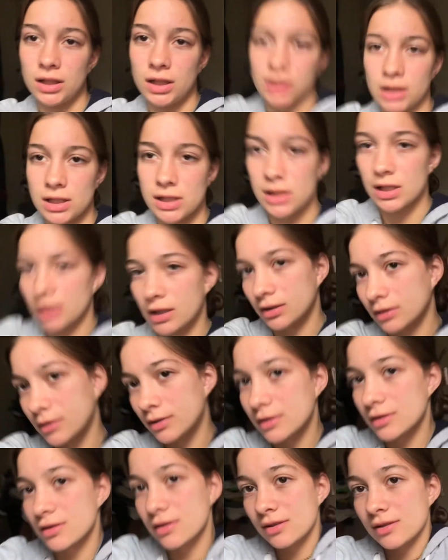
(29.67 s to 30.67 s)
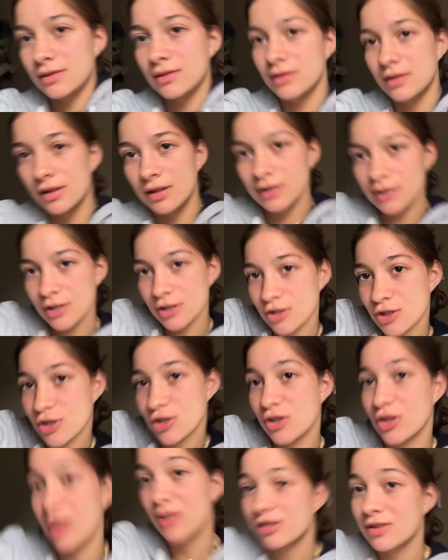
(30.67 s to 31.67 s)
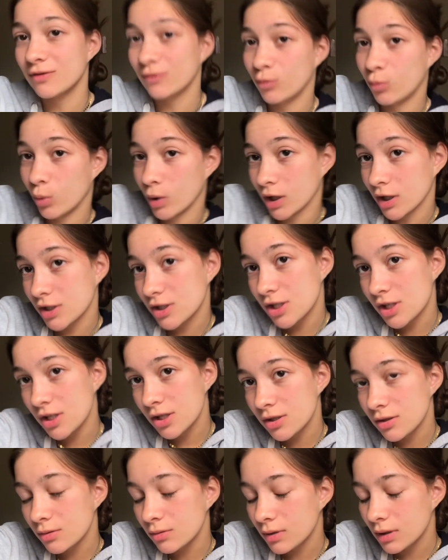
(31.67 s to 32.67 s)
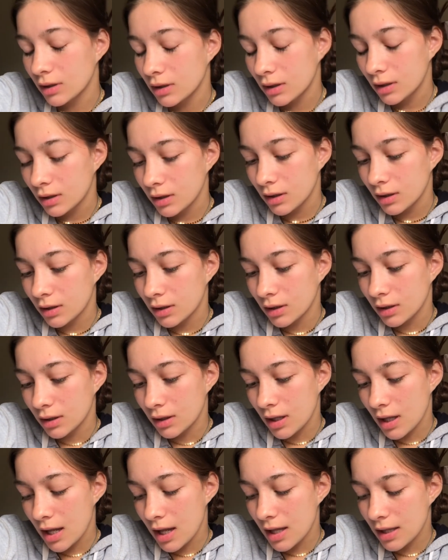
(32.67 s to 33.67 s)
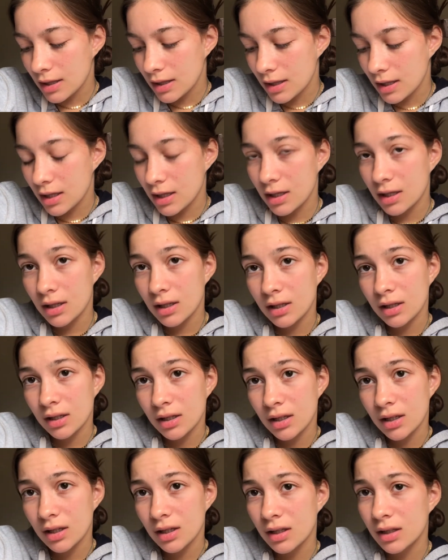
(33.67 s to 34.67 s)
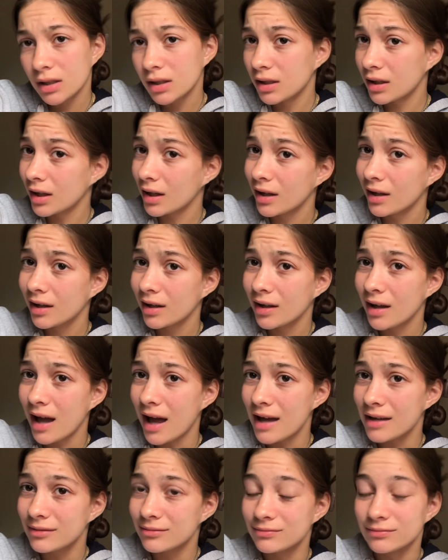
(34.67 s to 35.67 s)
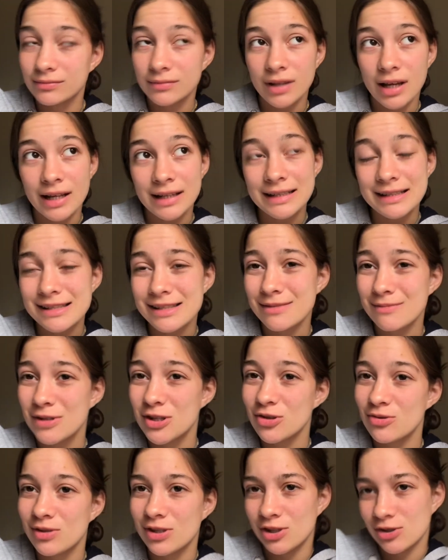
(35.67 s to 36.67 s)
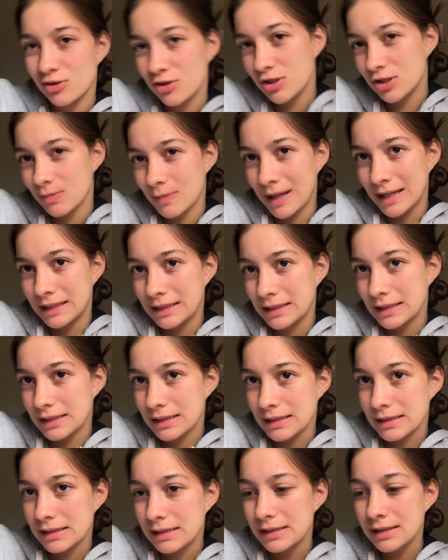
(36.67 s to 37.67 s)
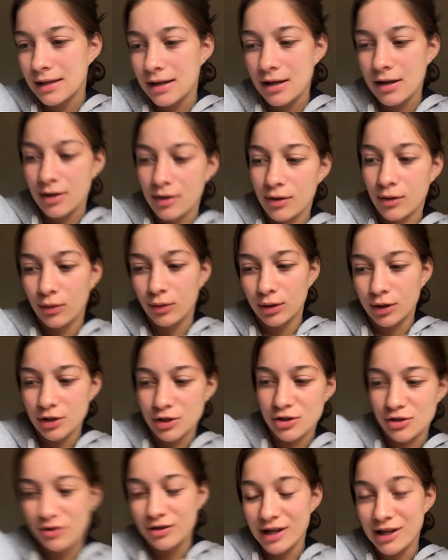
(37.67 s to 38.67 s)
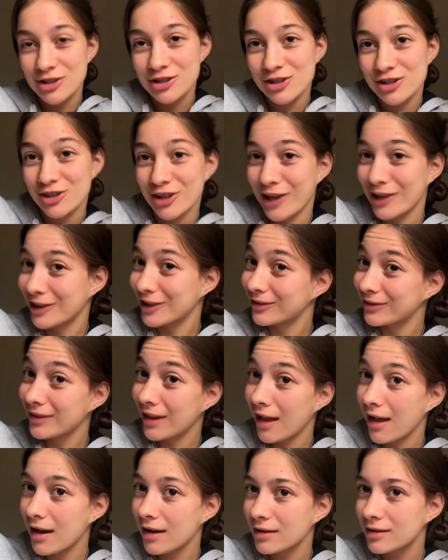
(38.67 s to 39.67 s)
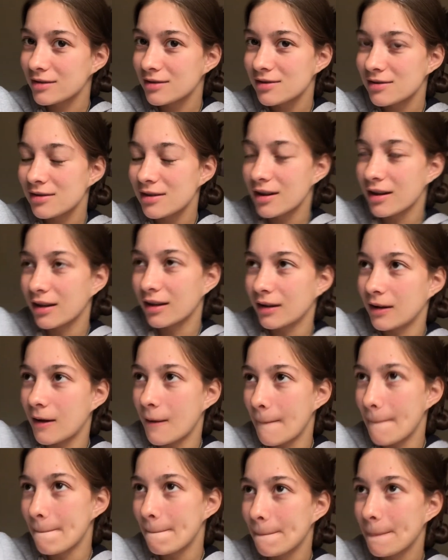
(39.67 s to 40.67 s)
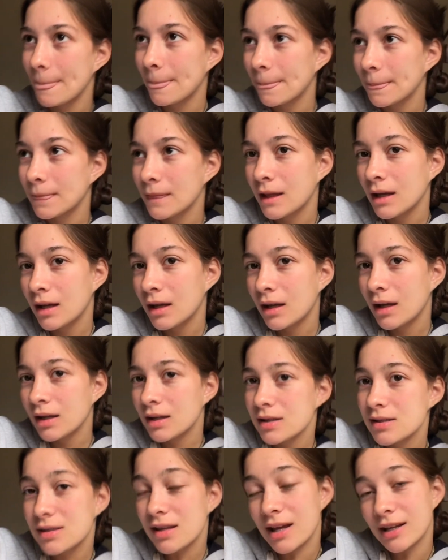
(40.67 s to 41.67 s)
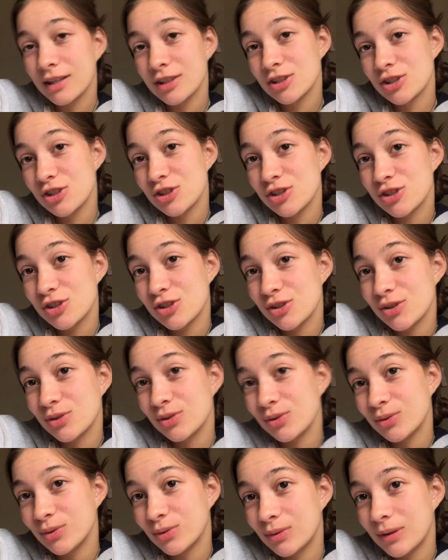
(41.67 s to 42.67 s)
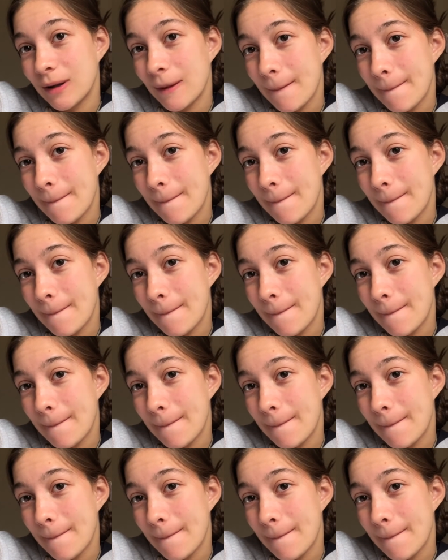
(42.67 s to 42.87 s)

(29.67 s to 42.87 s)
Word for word: not exactly, it's just lots of work to do and then yeah I, I need some new YouTube ideas or do you guys just like the vlogs um, so I can just do